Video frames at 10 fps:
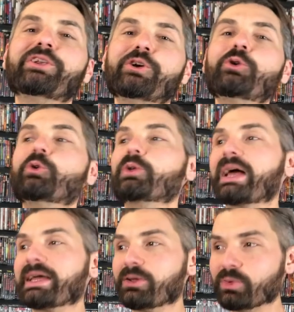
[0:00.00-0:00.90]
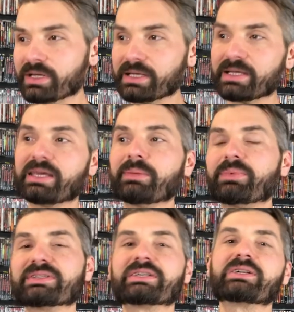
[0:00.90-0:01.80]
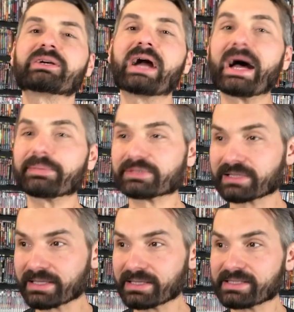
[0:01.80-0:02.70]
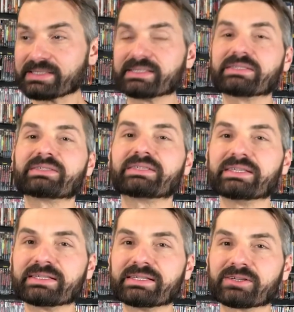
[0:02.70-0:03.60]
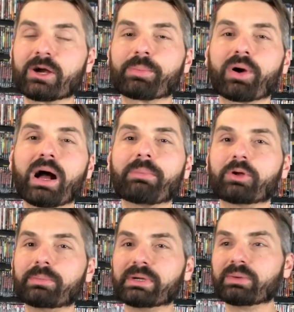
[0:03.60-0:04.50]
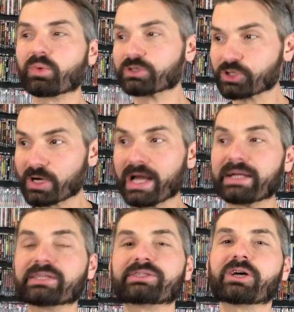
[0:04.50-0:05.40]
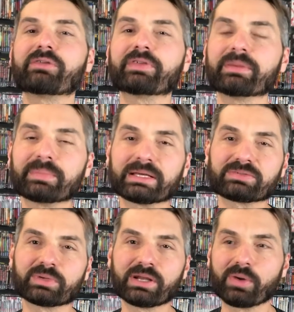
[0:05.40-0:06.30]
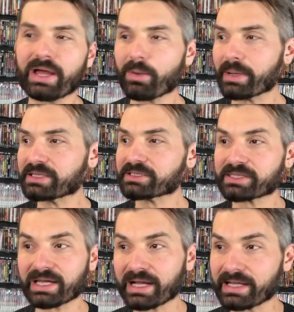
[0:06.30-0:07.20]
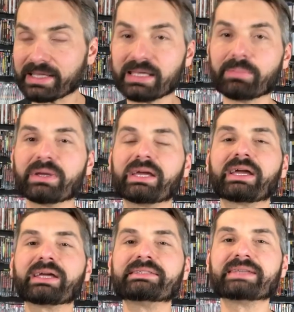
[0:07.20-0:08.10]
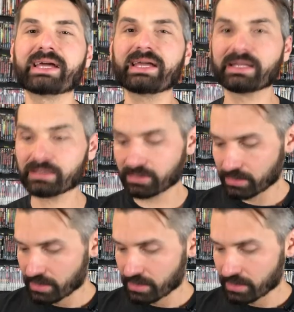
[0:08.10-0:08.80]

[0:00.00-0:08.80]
do. Like, you need to keep this under wraps. Like, this is this is our problem, and we're trying to solve it the best we know how by just kind of keeping it contained.